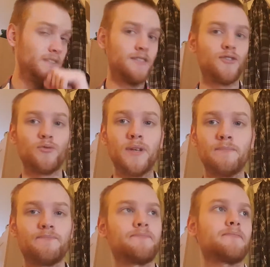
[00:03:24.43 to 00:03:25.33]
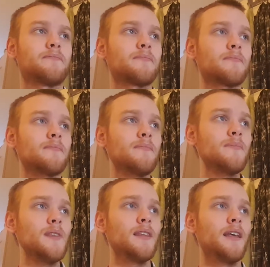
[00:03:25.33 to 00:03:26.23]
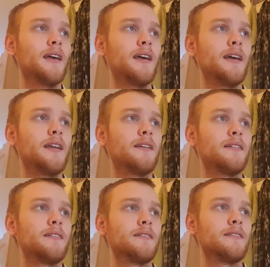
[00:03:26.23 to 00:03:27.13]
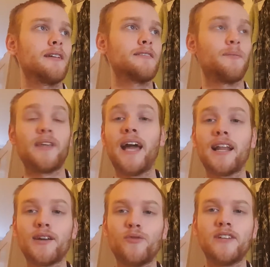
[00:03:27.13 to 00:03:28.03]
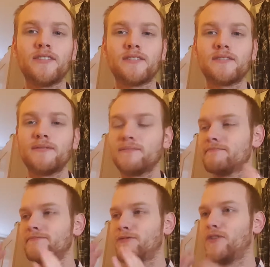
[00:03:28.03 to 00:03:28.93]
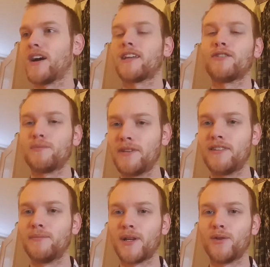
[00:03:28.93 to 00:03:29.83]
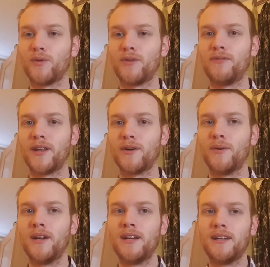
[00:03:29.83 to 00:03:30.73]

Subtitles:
Excuse me. And next up, the Allied Races. Fuck, I talked about this in my lore video.